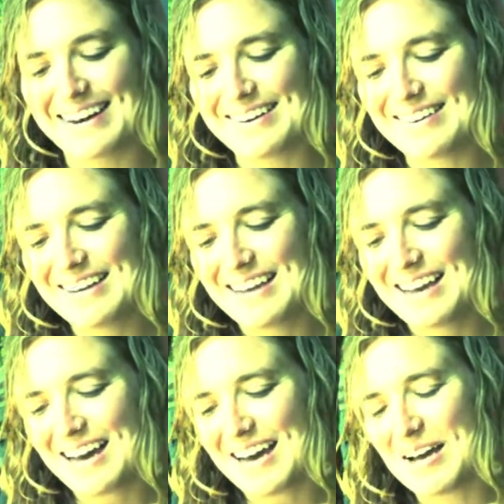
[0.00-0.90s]
now.
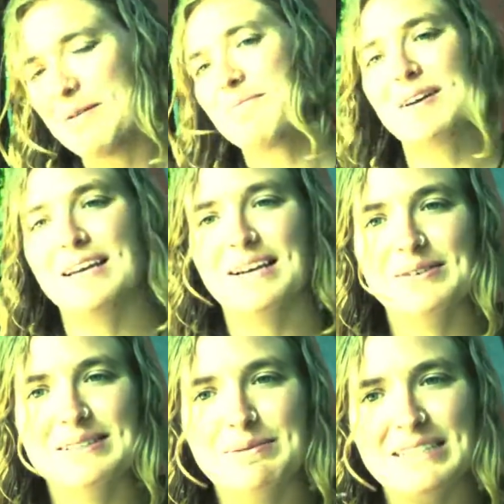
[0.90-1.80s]
But it
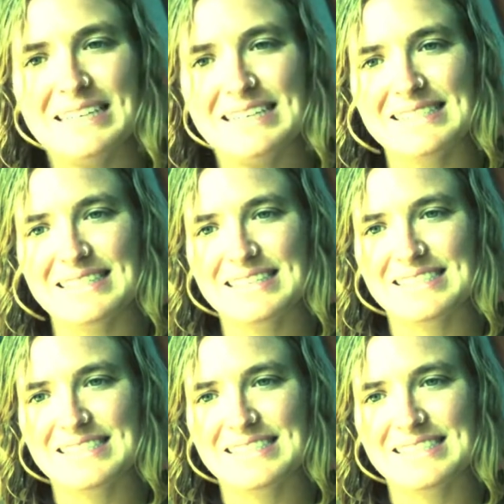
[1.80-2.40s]
was pretty easy.